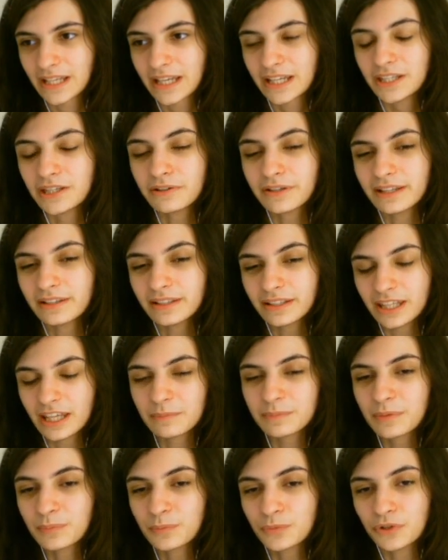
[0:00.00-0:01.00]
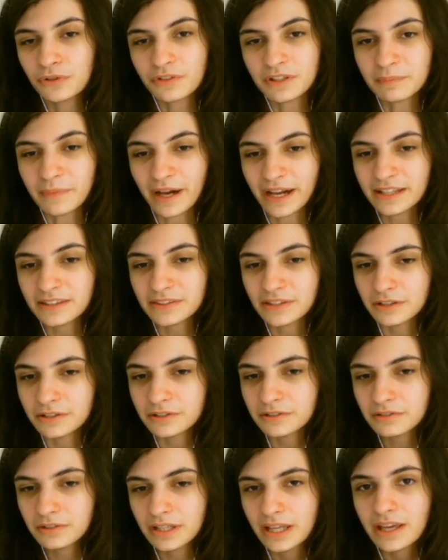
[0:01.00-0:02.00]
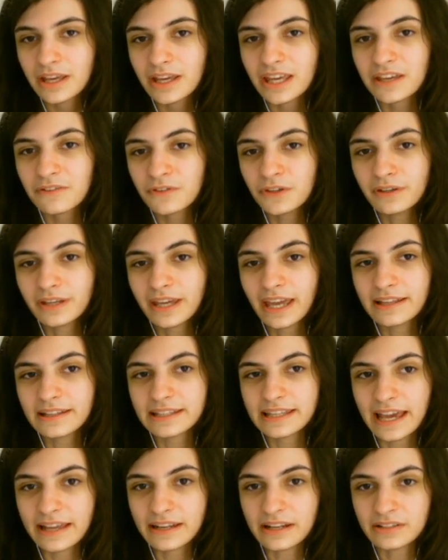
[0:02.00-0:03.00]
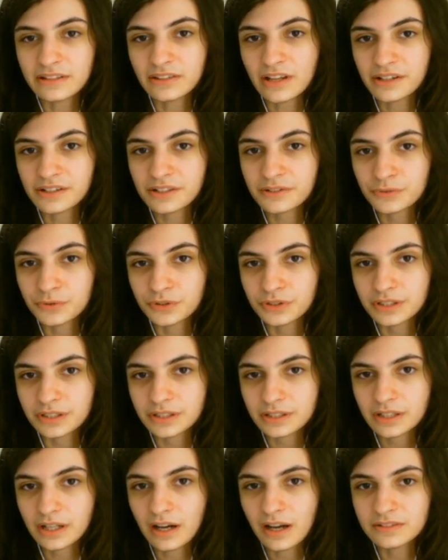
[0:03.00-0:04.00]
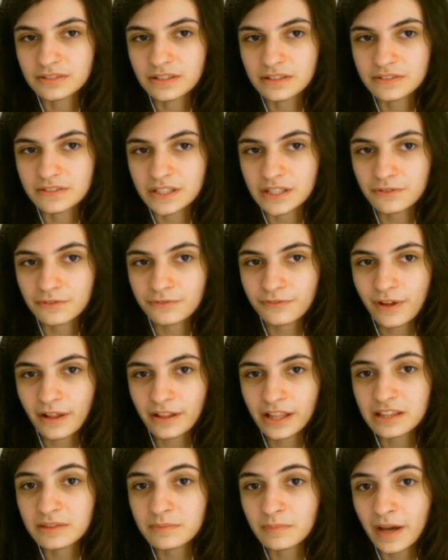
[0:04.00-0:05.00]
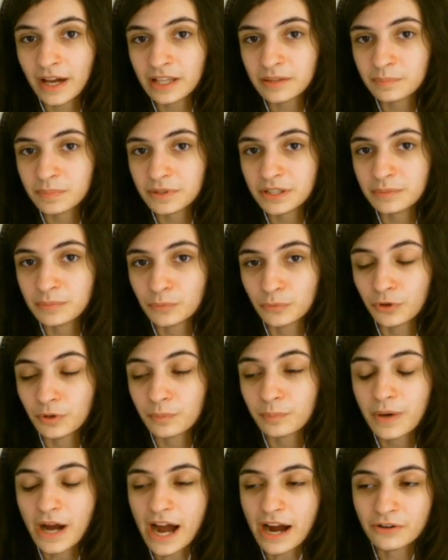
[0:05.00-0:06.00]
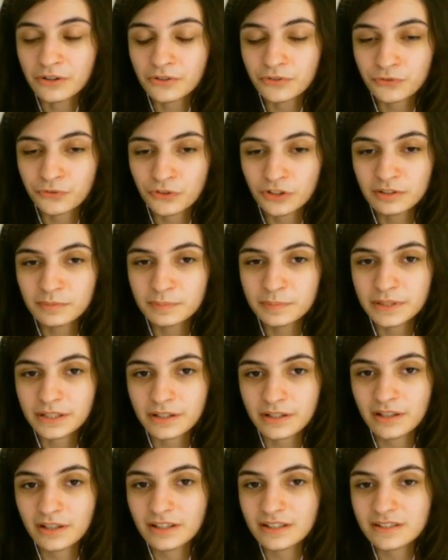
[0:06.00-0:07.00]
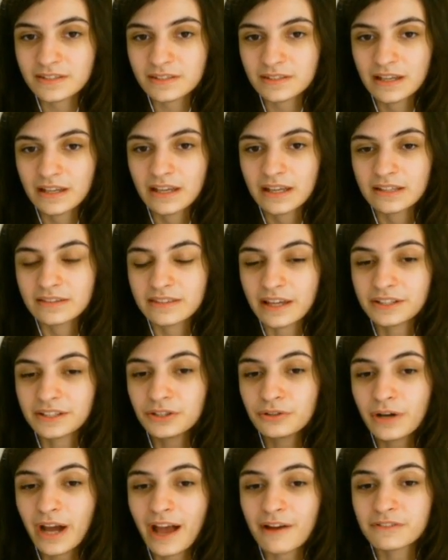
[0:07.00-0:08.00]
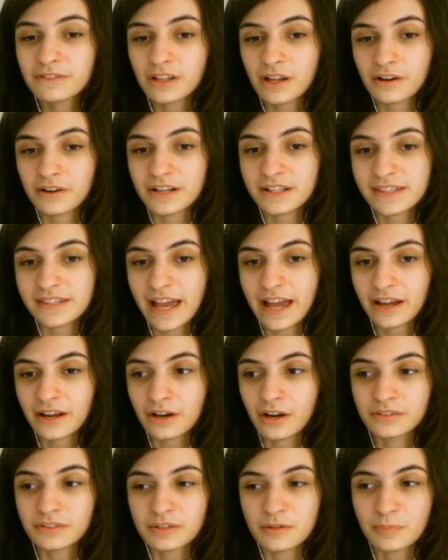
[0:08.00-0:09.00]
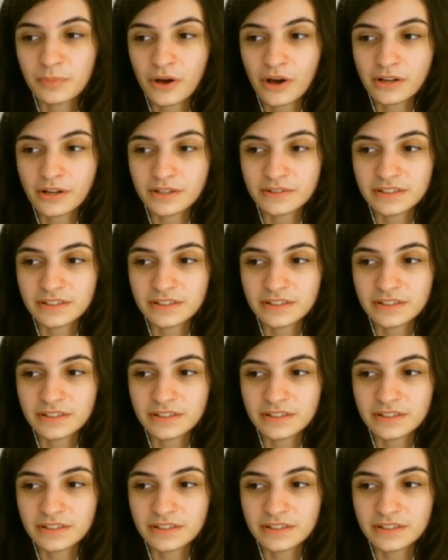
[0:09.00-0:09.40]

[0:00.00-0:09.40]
You can keep the move in mind though. If you can get another rook on the d file, it might be more powerful, because then you have another attacker on the pawn on